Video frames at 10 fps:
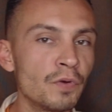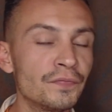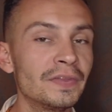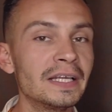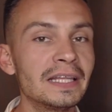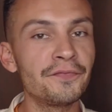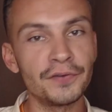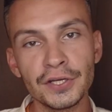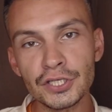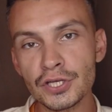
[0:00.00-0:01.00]
with the
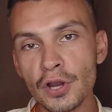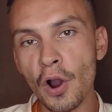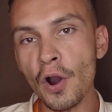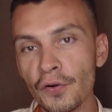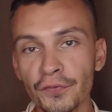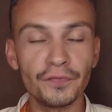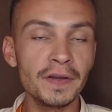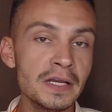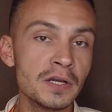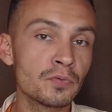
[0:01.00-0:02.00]
definition of
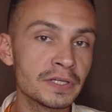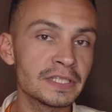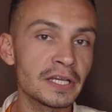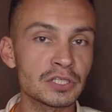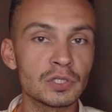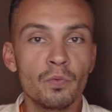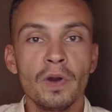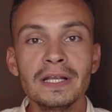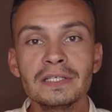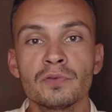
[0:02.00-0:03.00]
a recession.
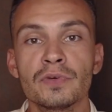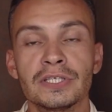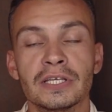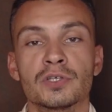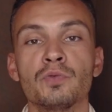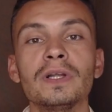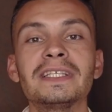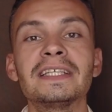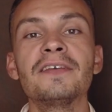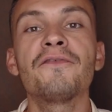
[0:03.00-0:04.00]
What is a recession?
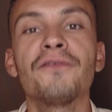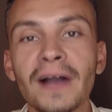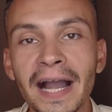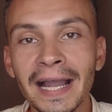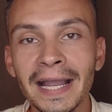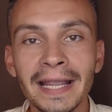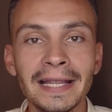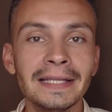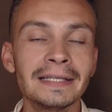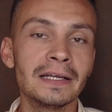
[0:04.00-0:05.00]
What's
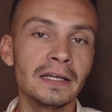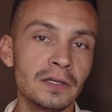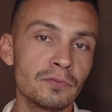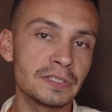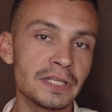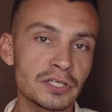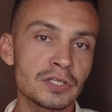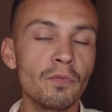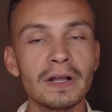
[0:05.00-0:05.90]
define a recession?